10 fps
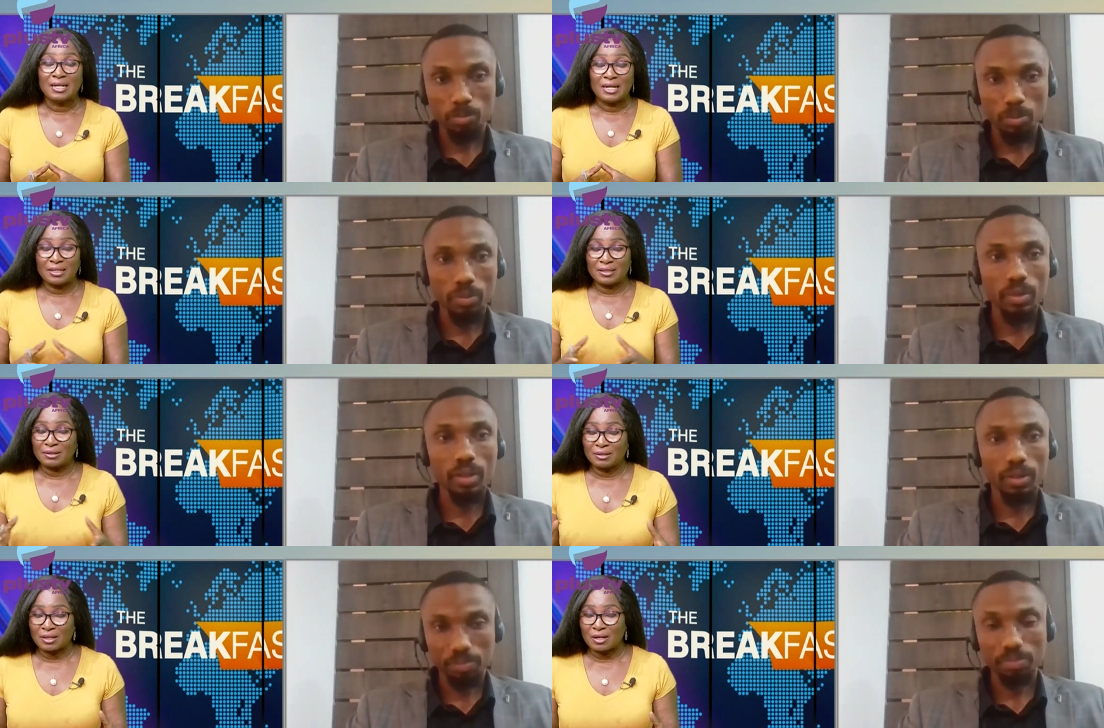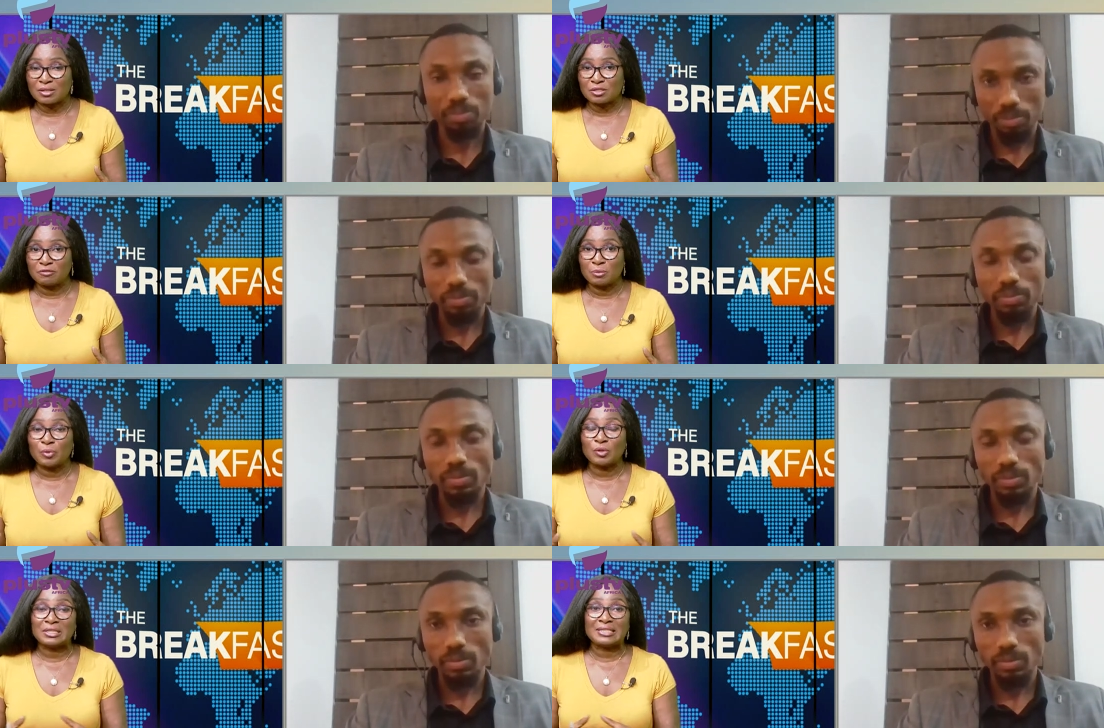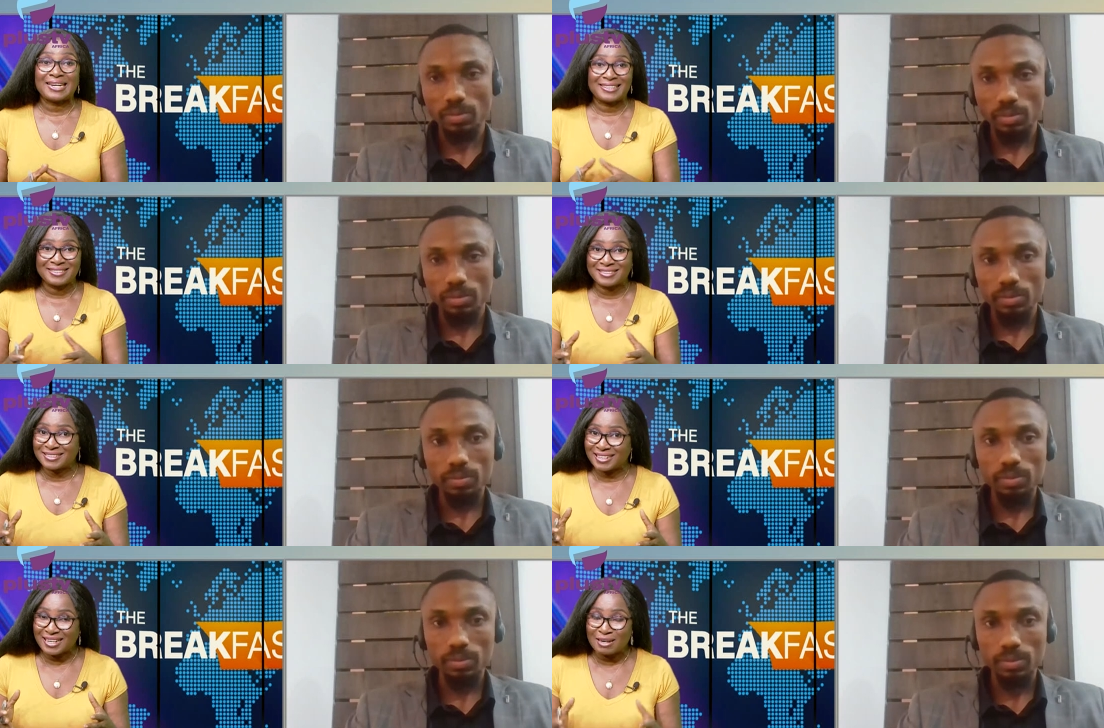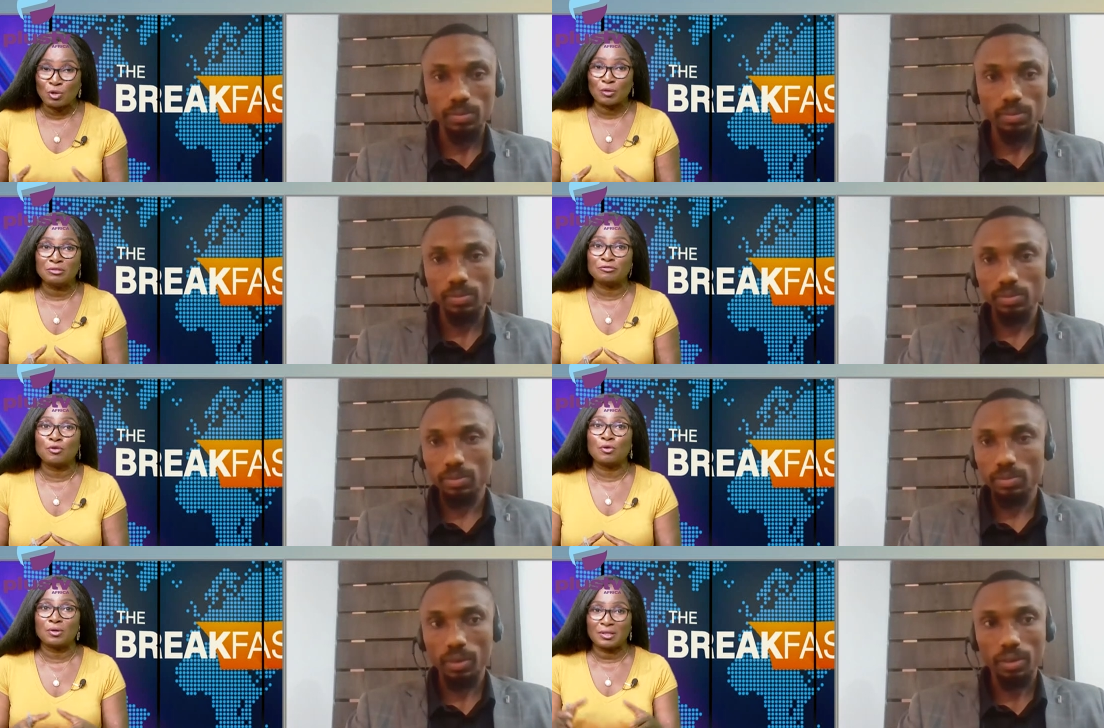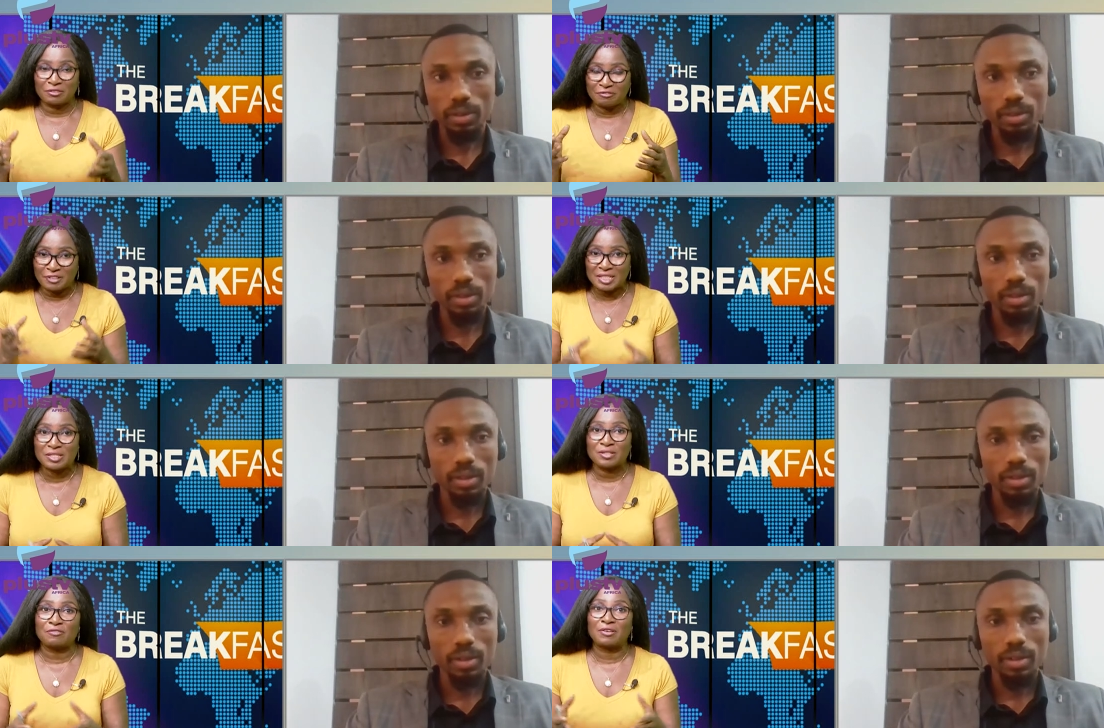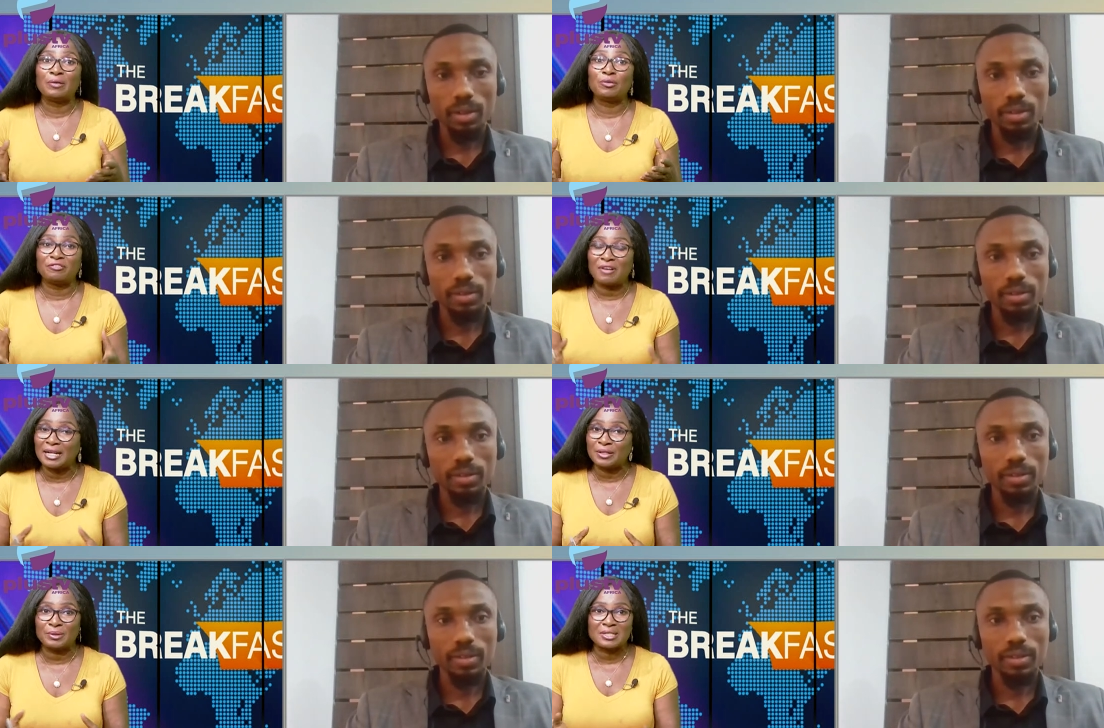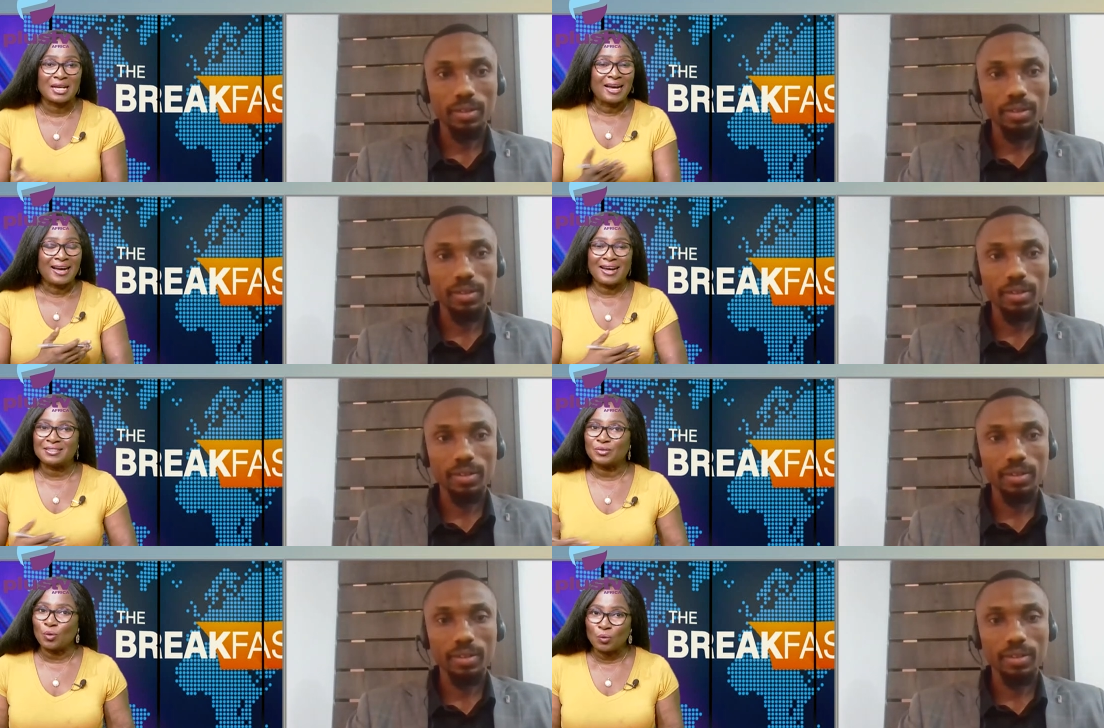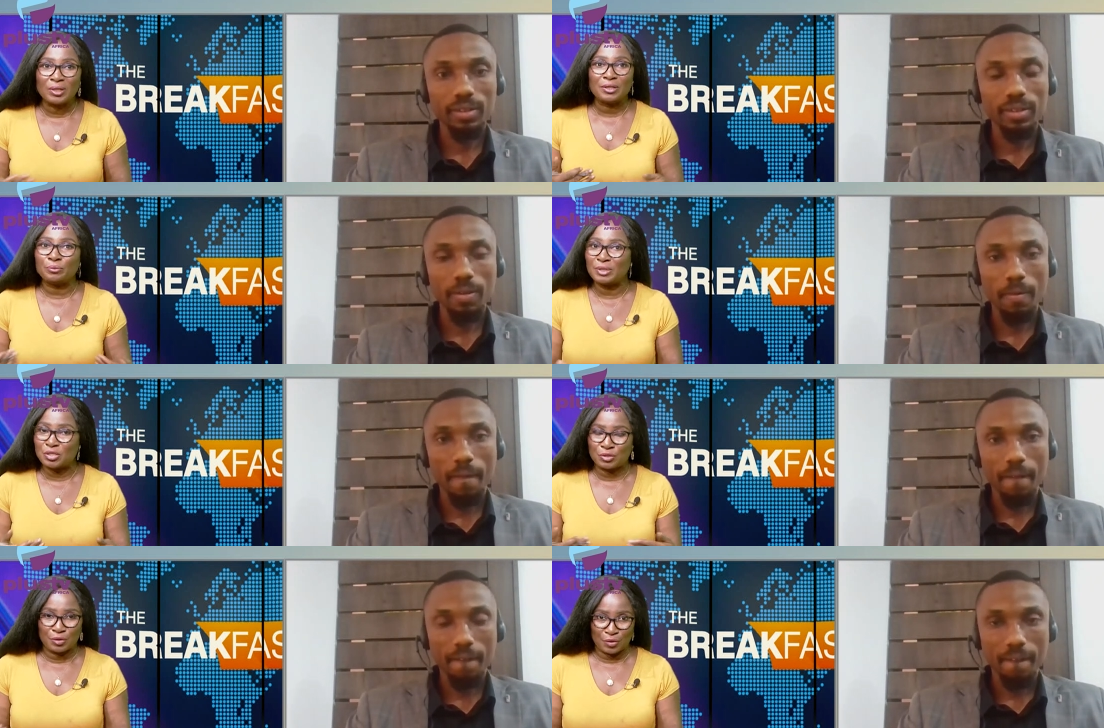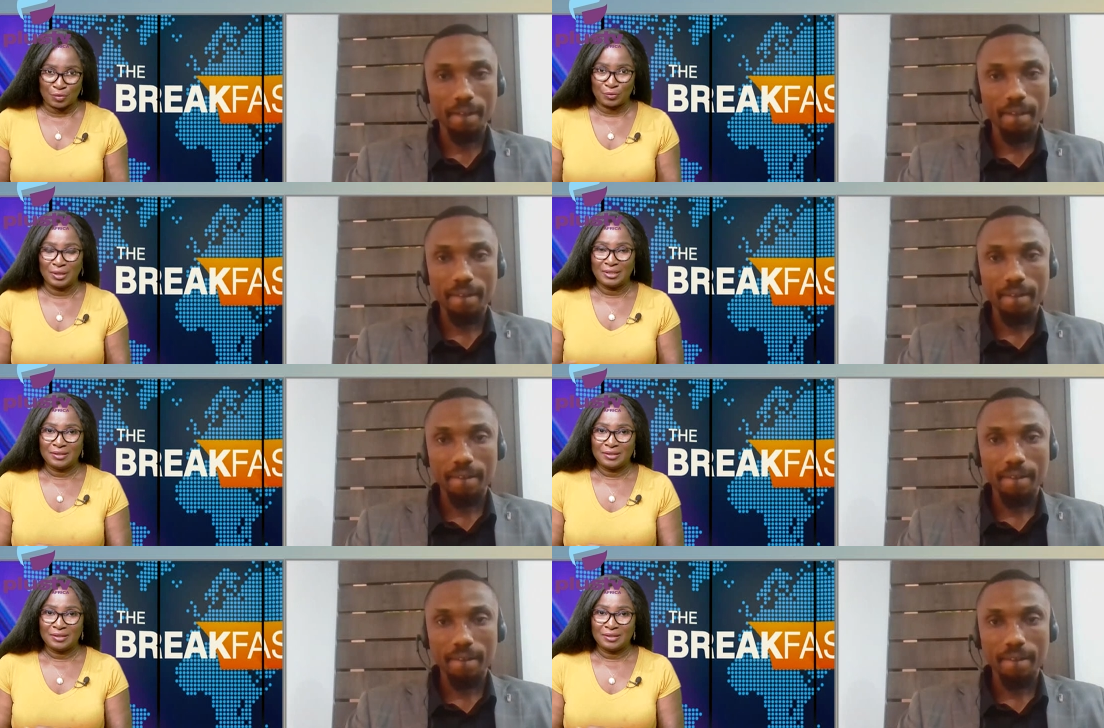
Speaker 1: uh, the, the cost of importing it and is clamoring for the fixing of our refineries as the only way to go.